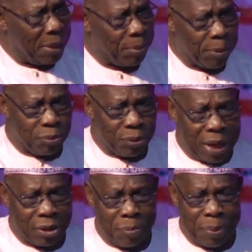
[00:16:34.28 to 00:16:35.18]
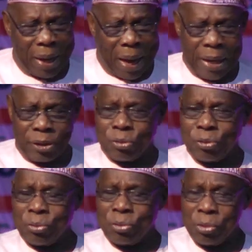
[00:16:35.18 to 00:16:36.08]
people are not being kind to
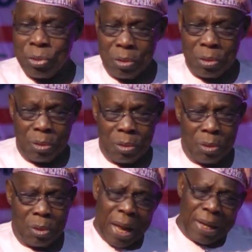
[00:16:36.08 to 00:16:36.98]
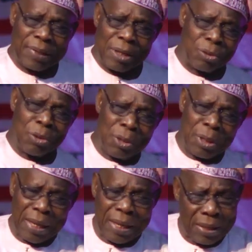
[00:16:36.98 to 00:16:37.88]
you? I said, look,
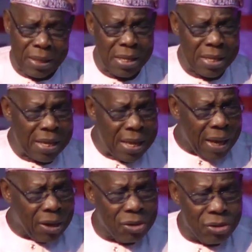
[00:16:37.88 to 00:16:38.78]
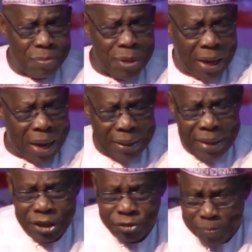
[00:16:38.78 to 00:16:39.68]
in the economic
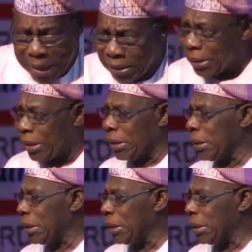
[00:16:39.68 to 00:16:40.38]
arrangement,